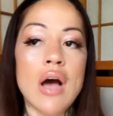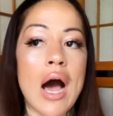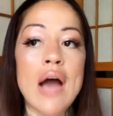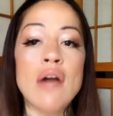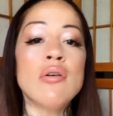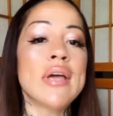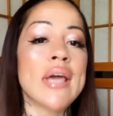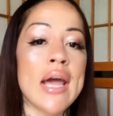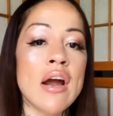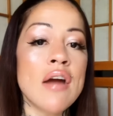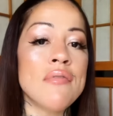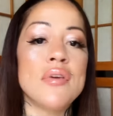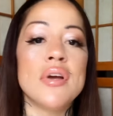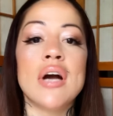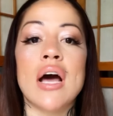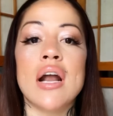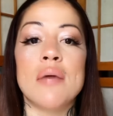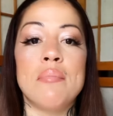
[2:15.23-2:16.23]
I don't care if
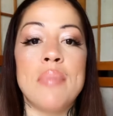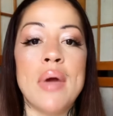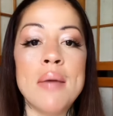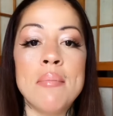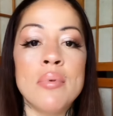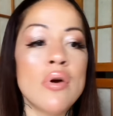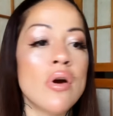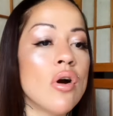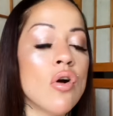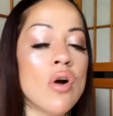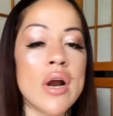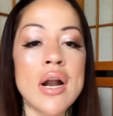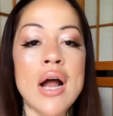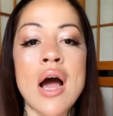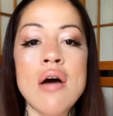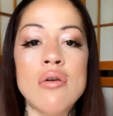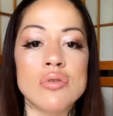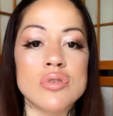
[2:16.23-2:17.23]
you got a paper or
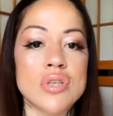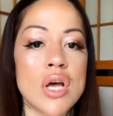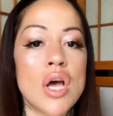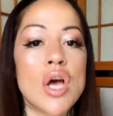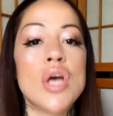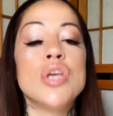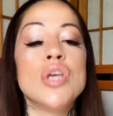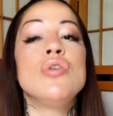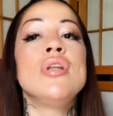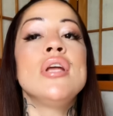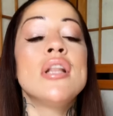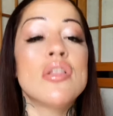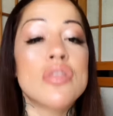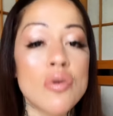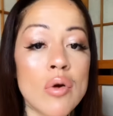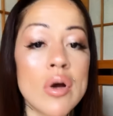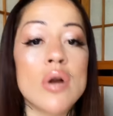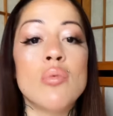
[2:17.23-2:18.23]
an ounce. You need to
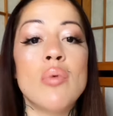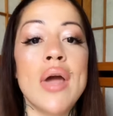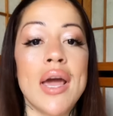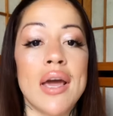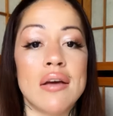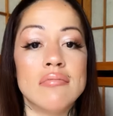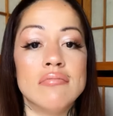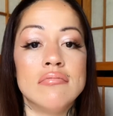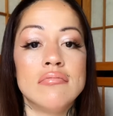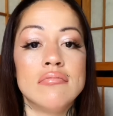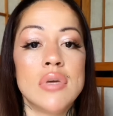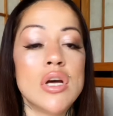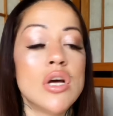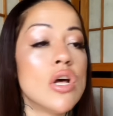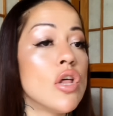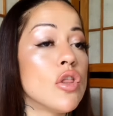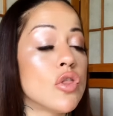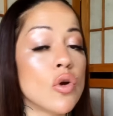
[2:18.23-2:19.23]
throw it away.
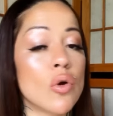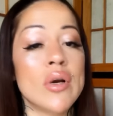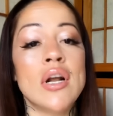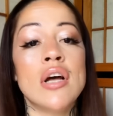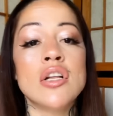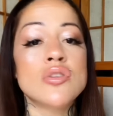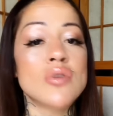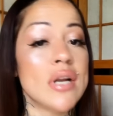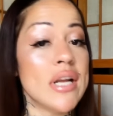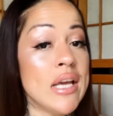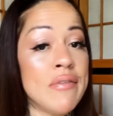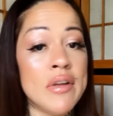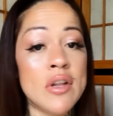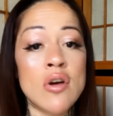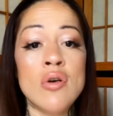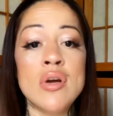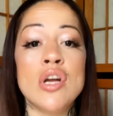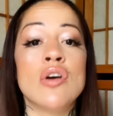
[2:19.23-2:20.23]
Throw it down into it.
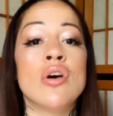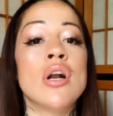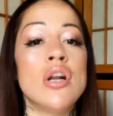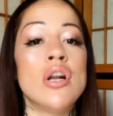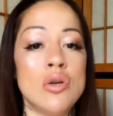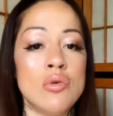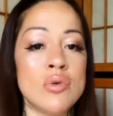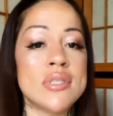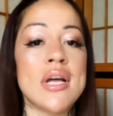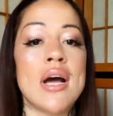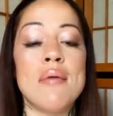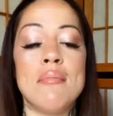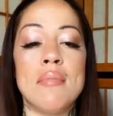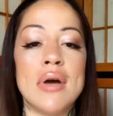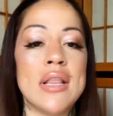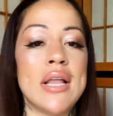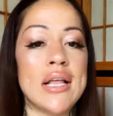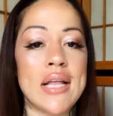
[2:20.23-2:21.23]
Even though you're gonna lose
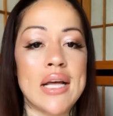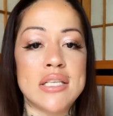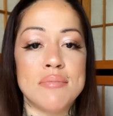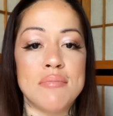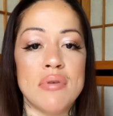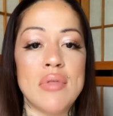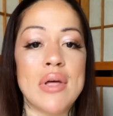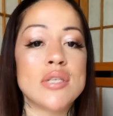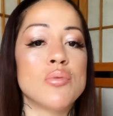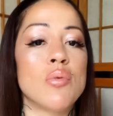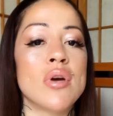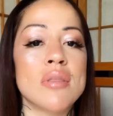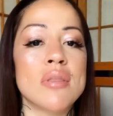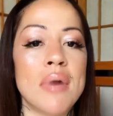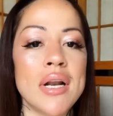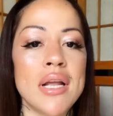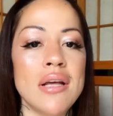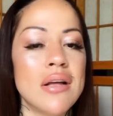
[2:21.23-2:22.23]
that's
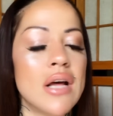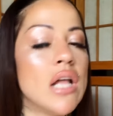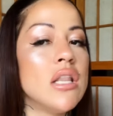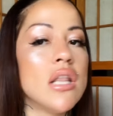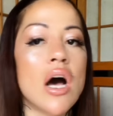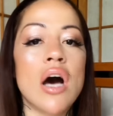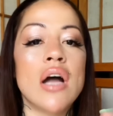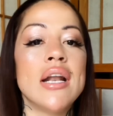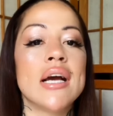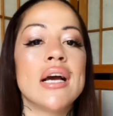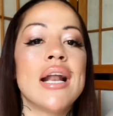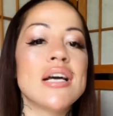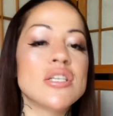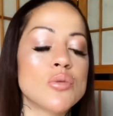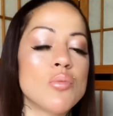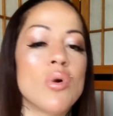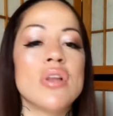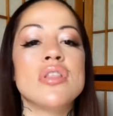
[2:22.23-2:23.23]
worth money. Nah, nigga,
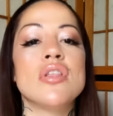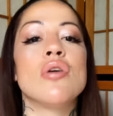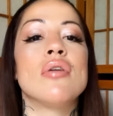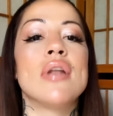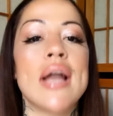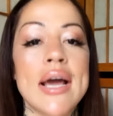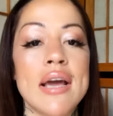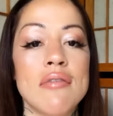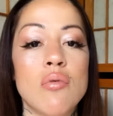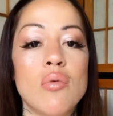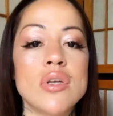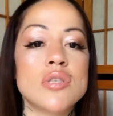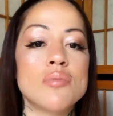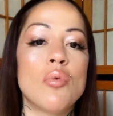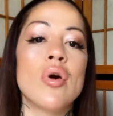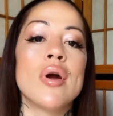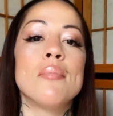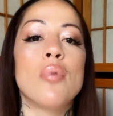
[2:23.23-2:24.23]
that's worth your life.
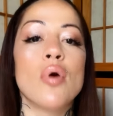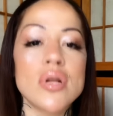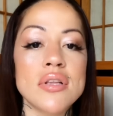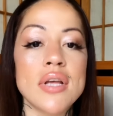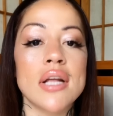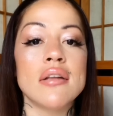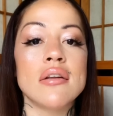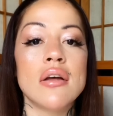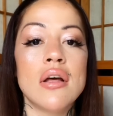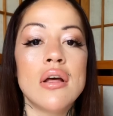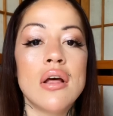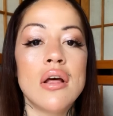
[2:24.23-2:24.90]
What's more important?